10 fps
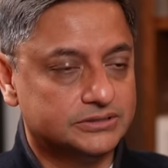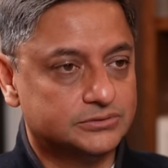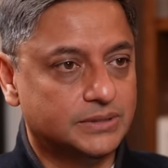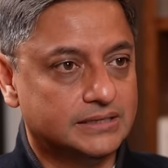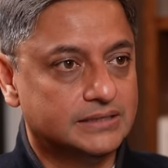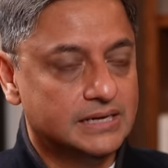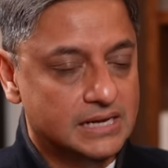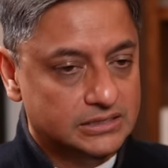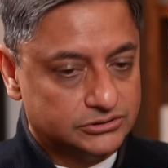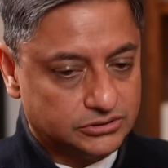as well.
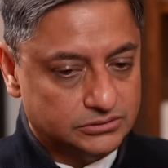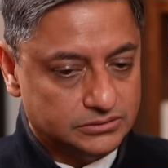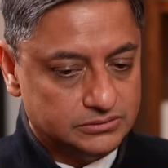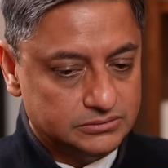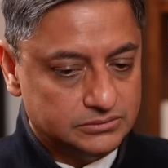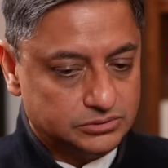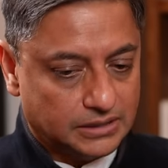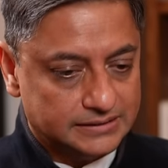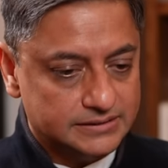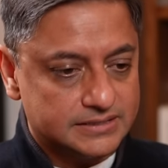So to
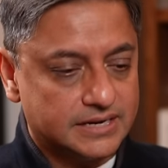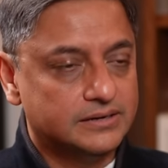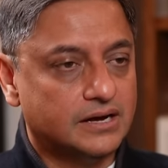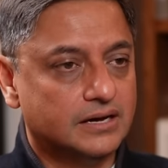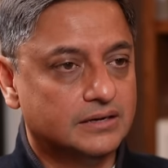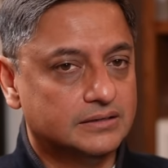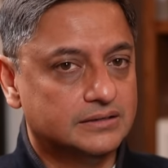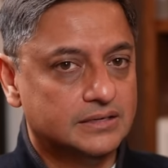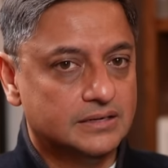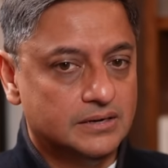understand
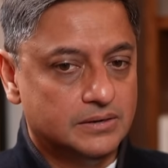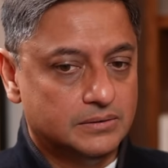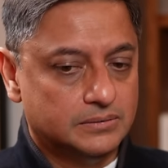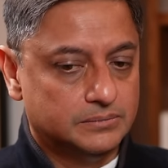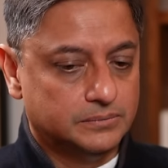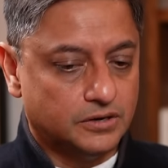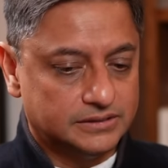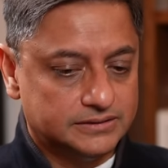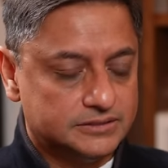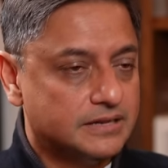
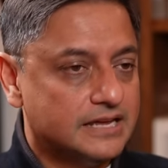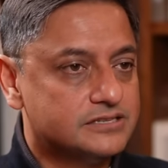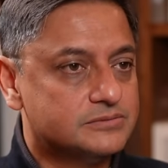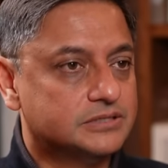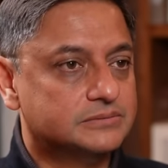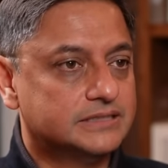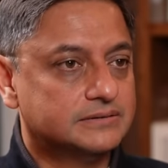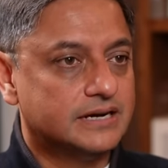what this license permit